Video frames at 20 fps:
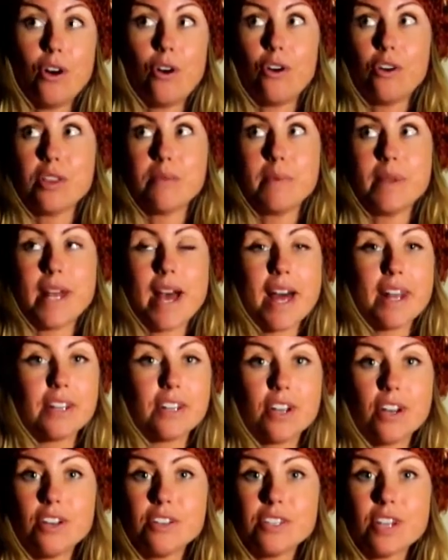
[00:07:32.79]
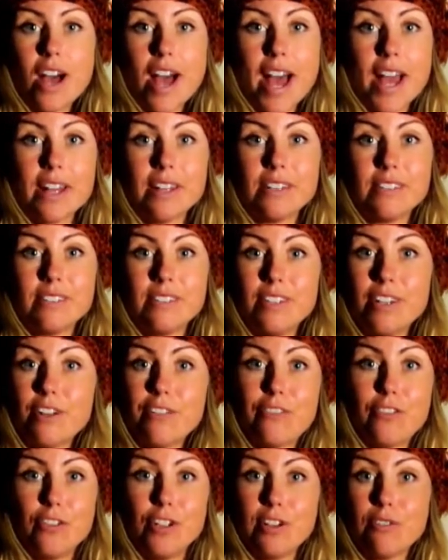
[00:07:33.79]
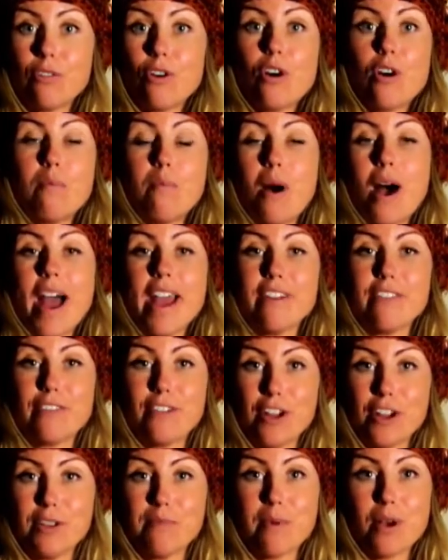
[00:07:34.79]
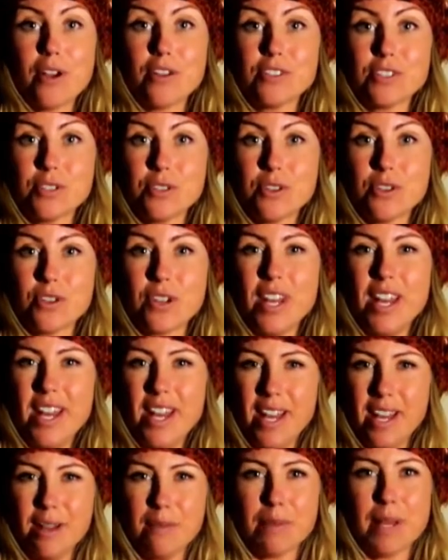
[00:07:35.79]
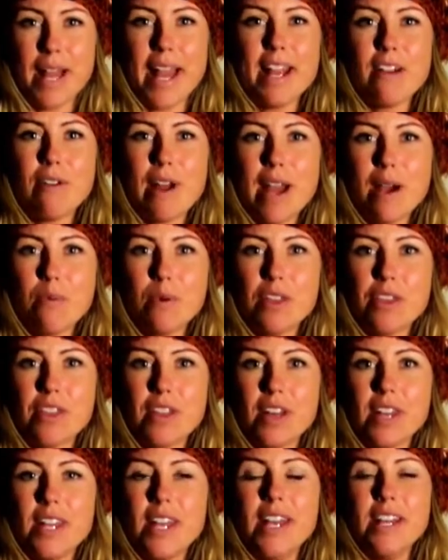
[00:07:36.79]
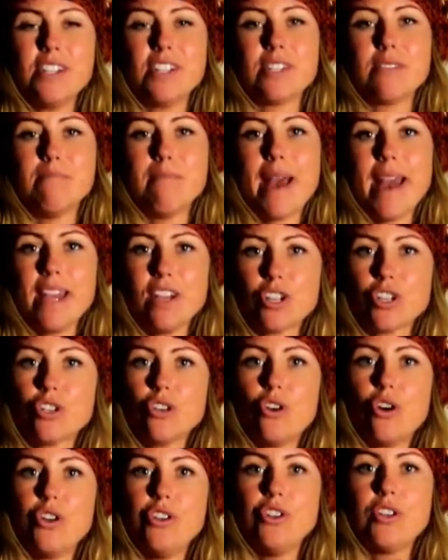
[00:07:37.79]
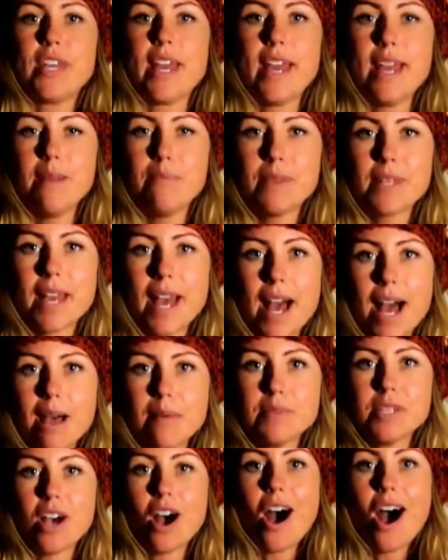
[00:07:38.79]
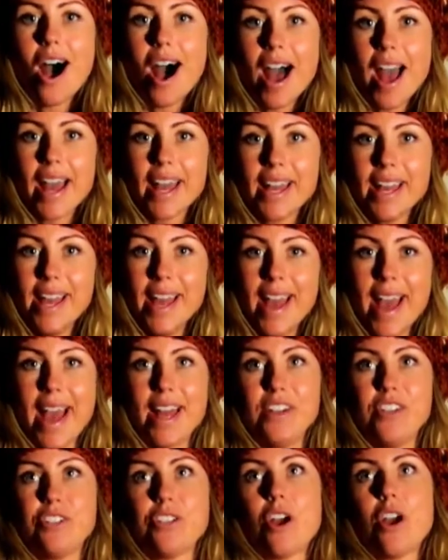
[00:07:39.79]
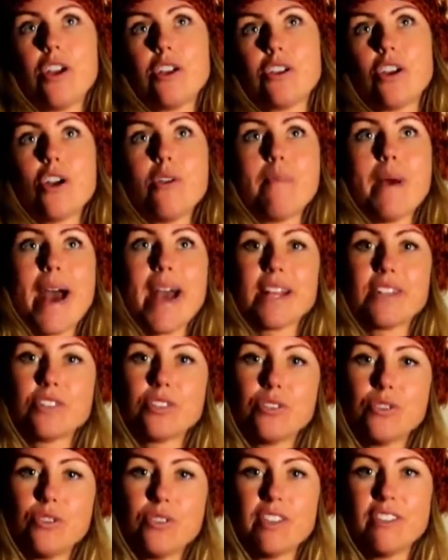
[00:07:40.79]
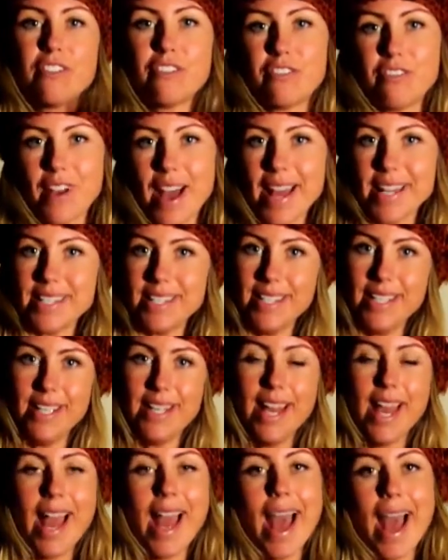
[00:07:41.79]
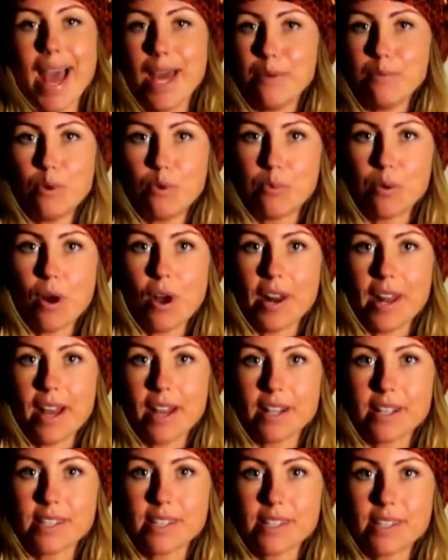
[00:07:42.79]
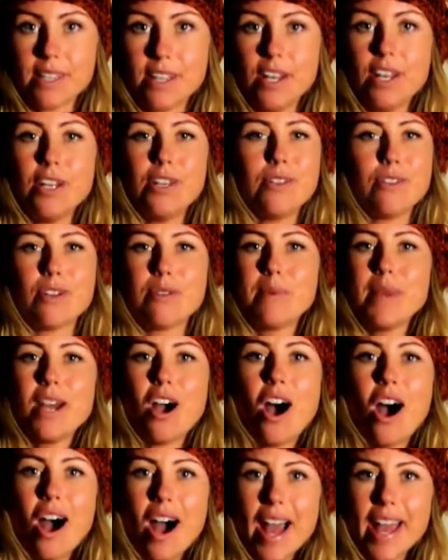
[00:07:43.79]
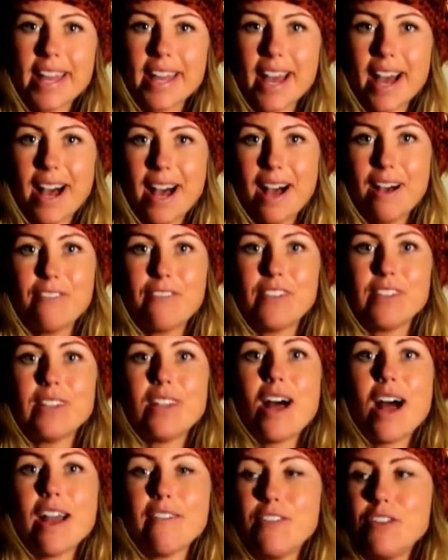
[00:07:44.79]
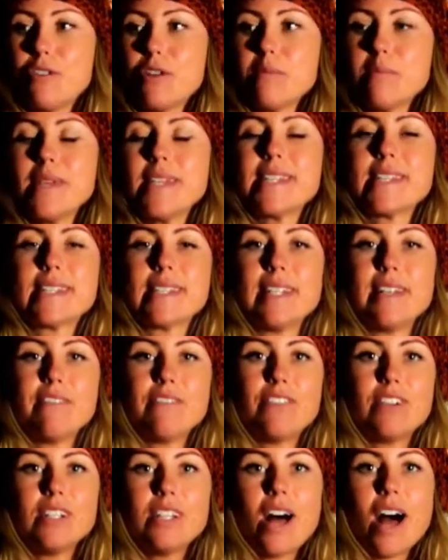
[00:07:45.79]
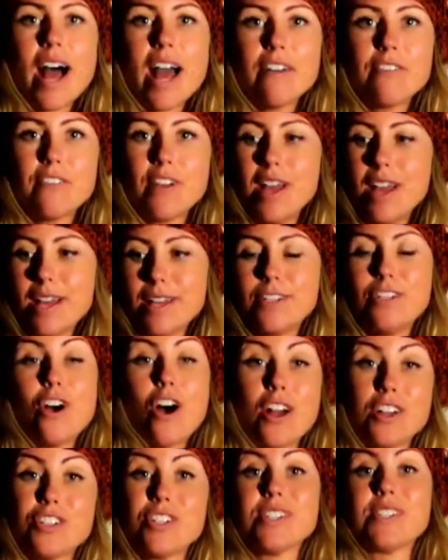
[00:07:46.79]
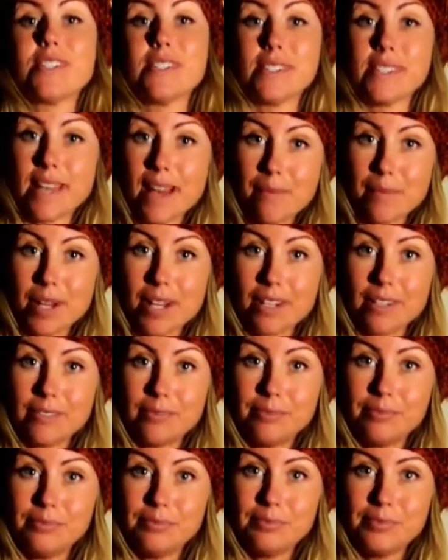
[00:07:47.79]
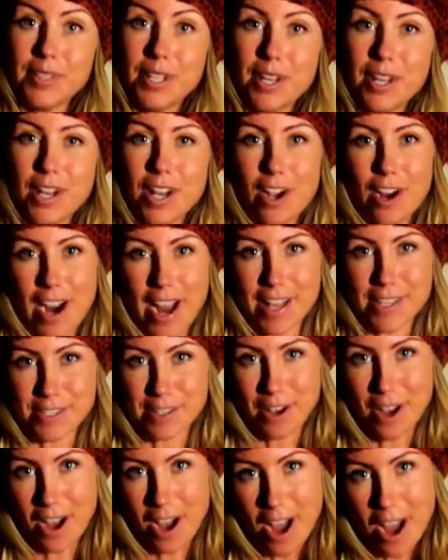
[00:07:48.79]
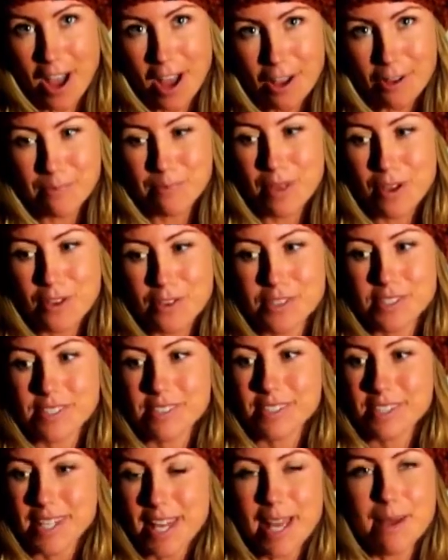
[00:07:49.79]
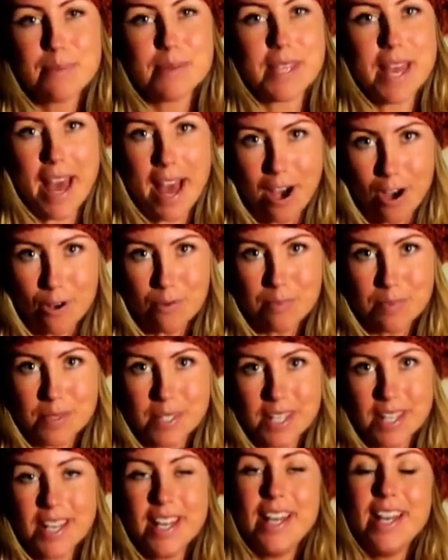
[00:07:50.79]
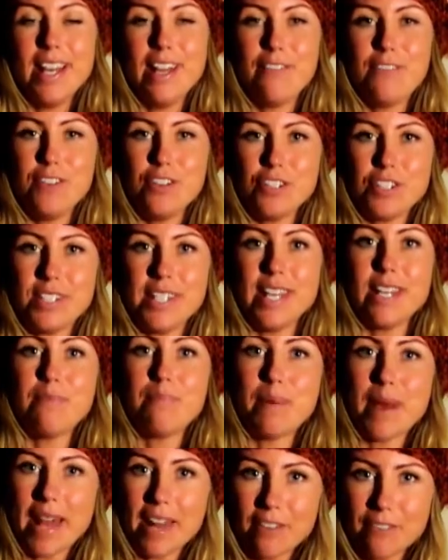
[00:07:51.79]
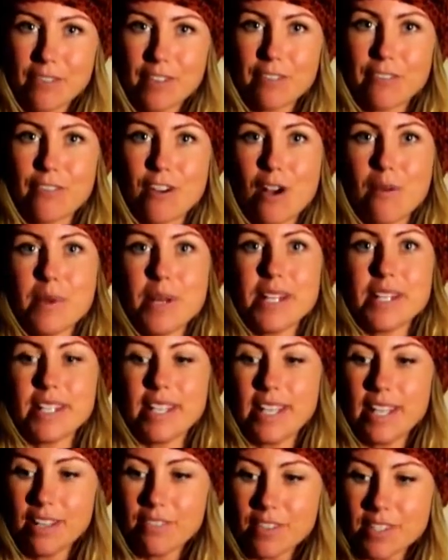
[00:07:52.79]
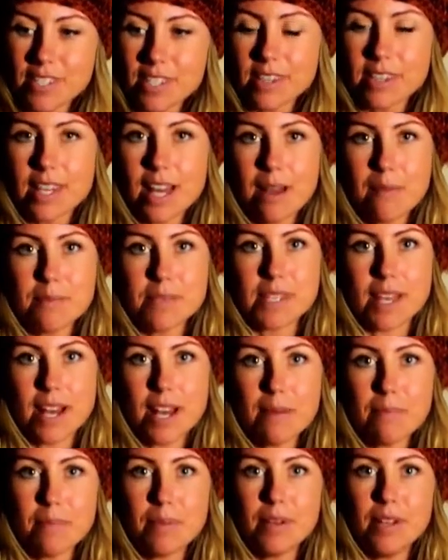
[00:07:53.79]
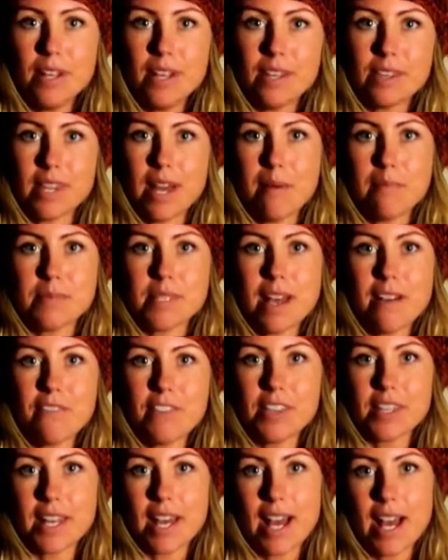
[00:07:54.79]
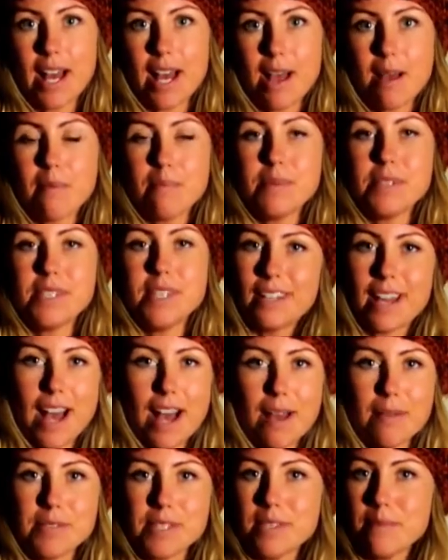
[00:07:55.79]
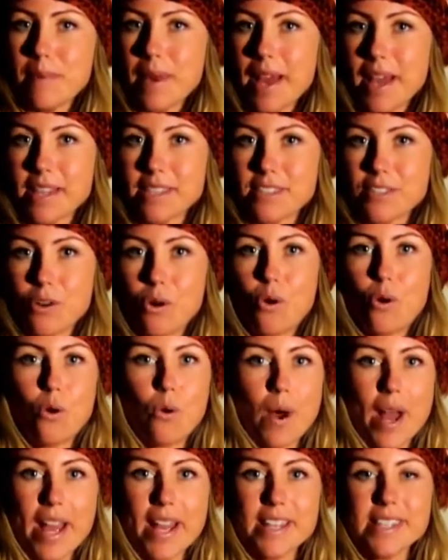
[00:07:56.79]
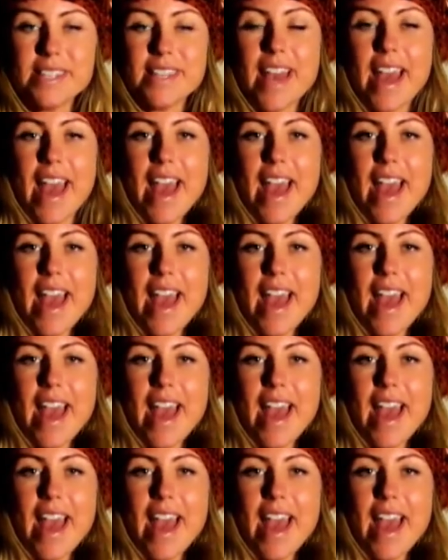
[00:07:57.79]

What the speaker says: Or the banana girl diet. Fully raw might float your boat too. Play around with it. Just make sure you keep the carbs high and you don't go back to the fatty animal products. You want to be high carb for life. You want to be slim for life, not just the summer. Alright, so I hope those tips helped. If you did benefit from it, give us a thumbs up. Thumbs up for the carbs. Carbs are the best, always.